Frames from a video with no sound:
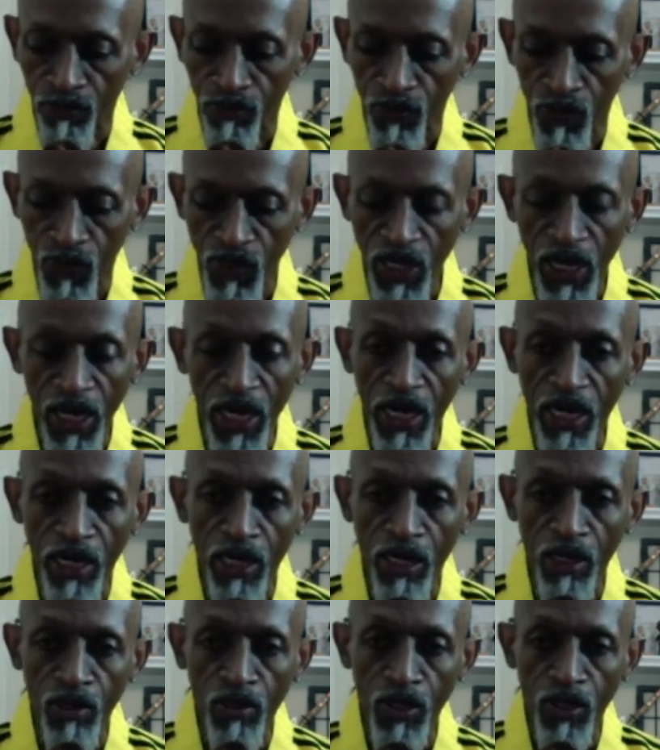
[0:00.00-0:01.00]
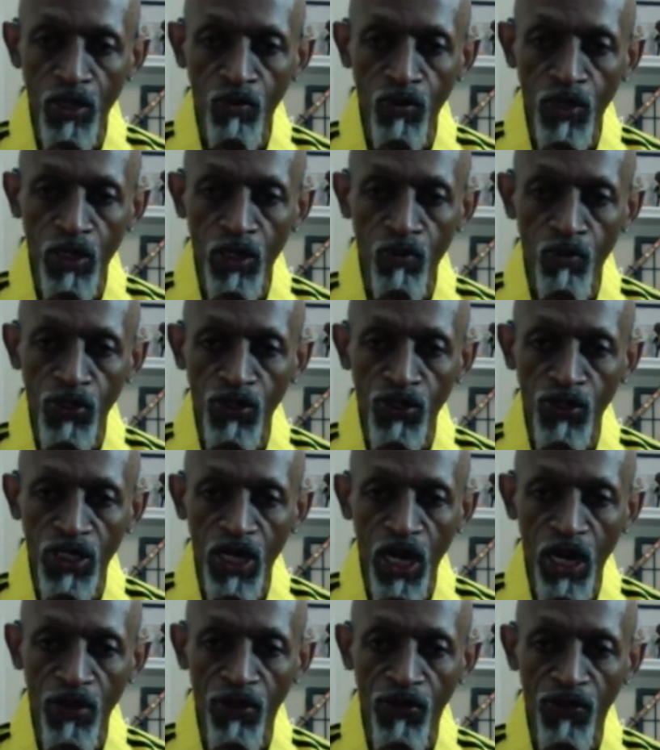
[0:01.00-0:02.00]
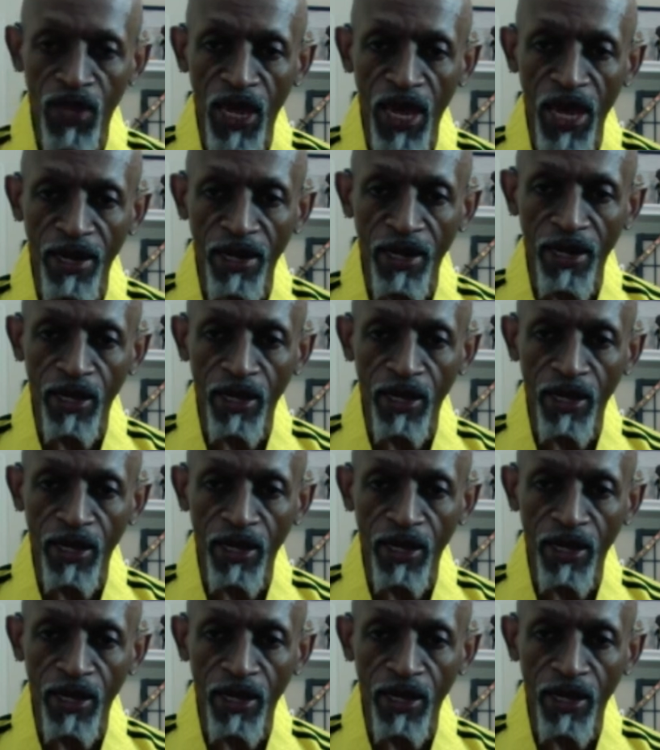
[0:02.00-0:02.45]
yeah, it was none of that